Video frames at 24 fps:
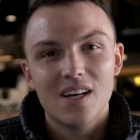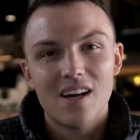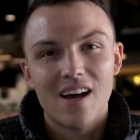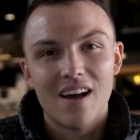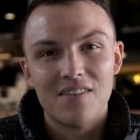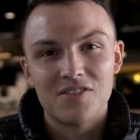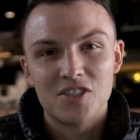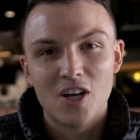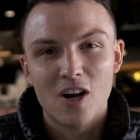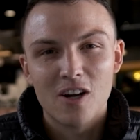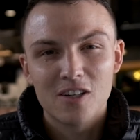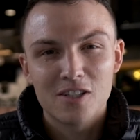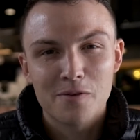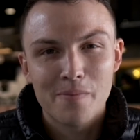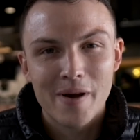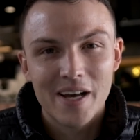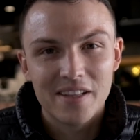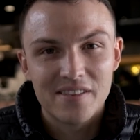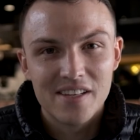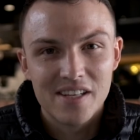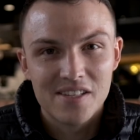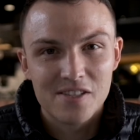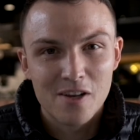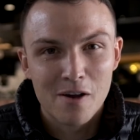I've talked
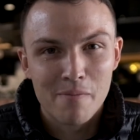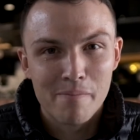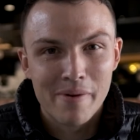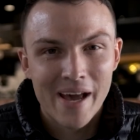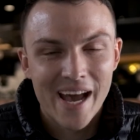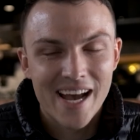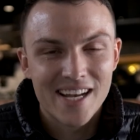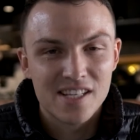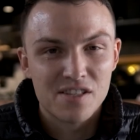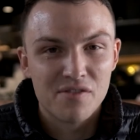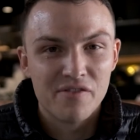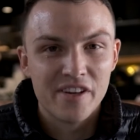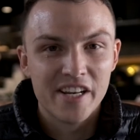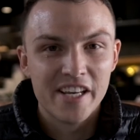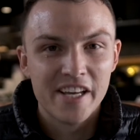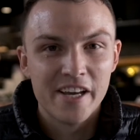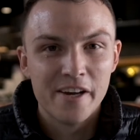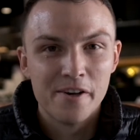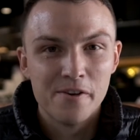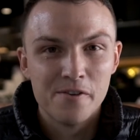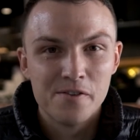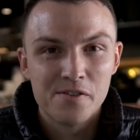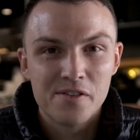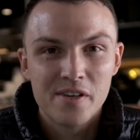about this on past
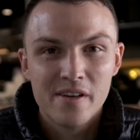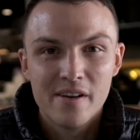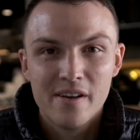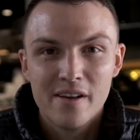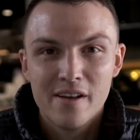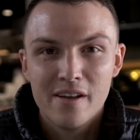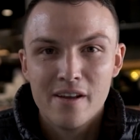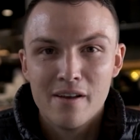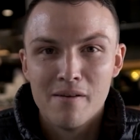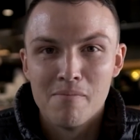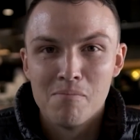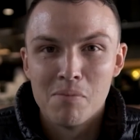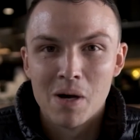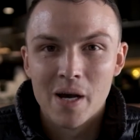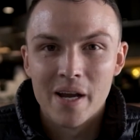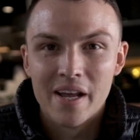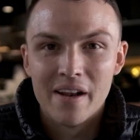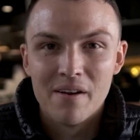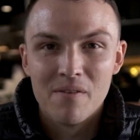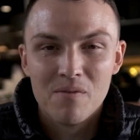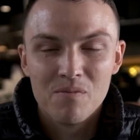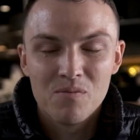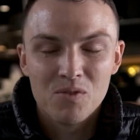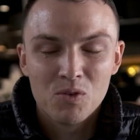videos, but
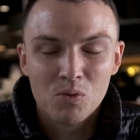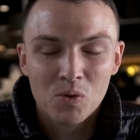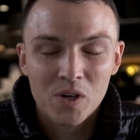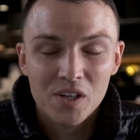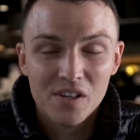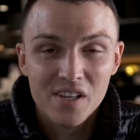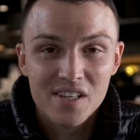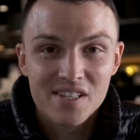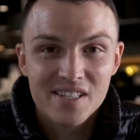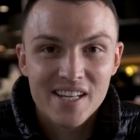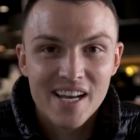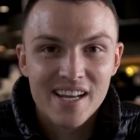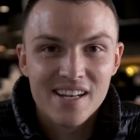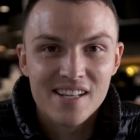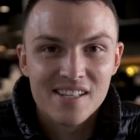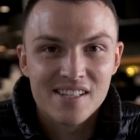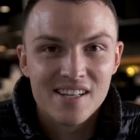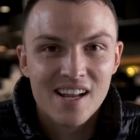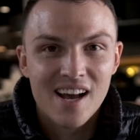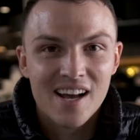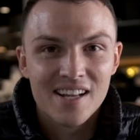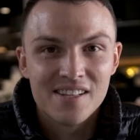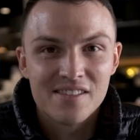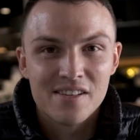real estate is
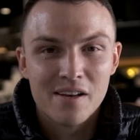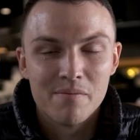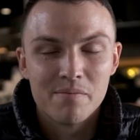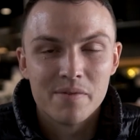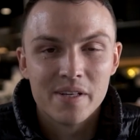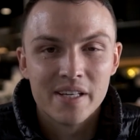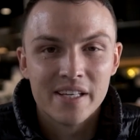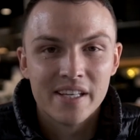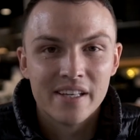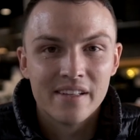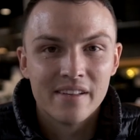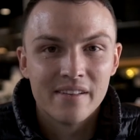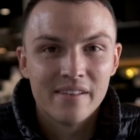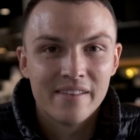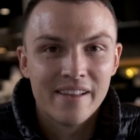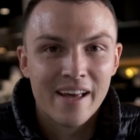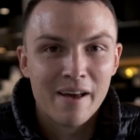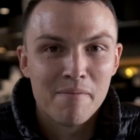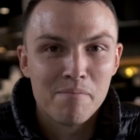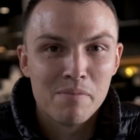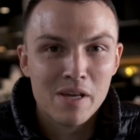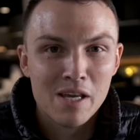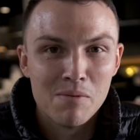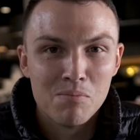not something
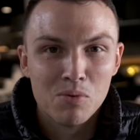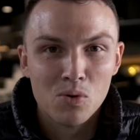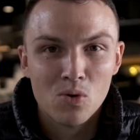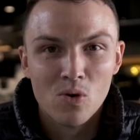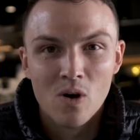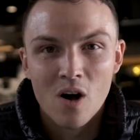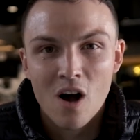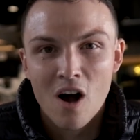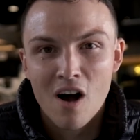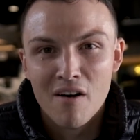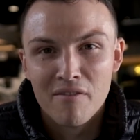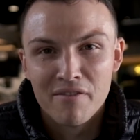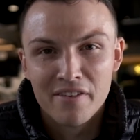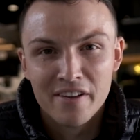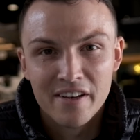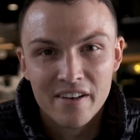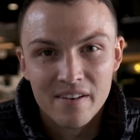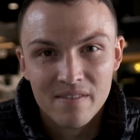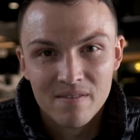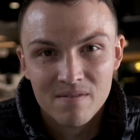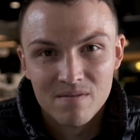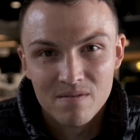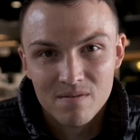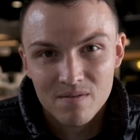that people
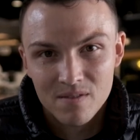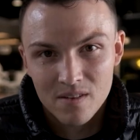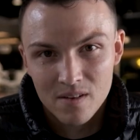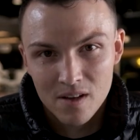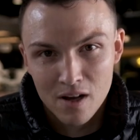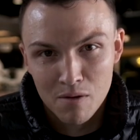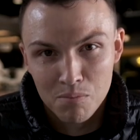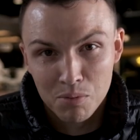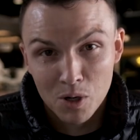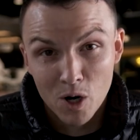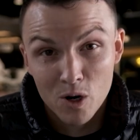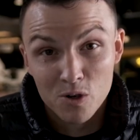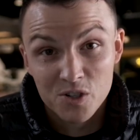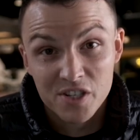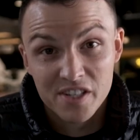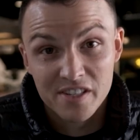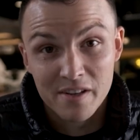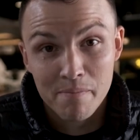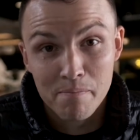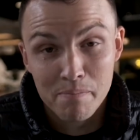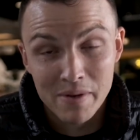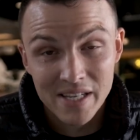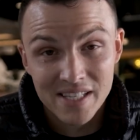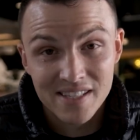often approach as
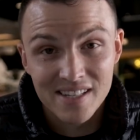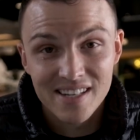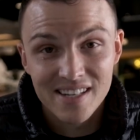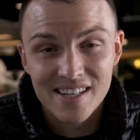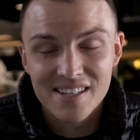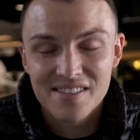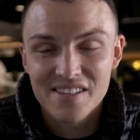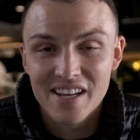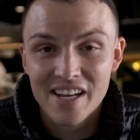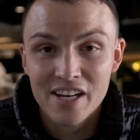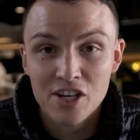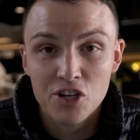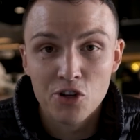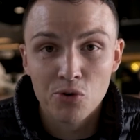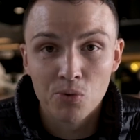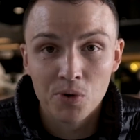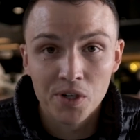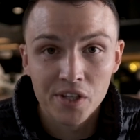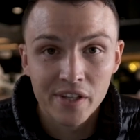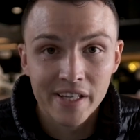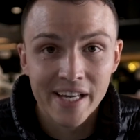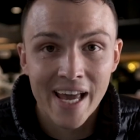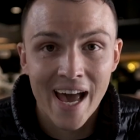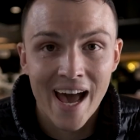a business, and you
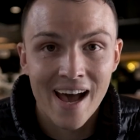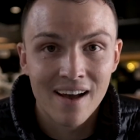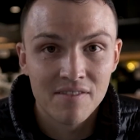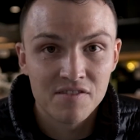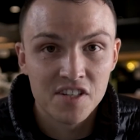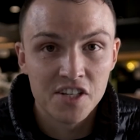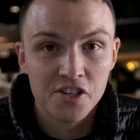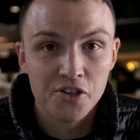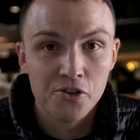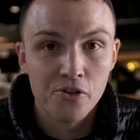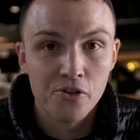really have to do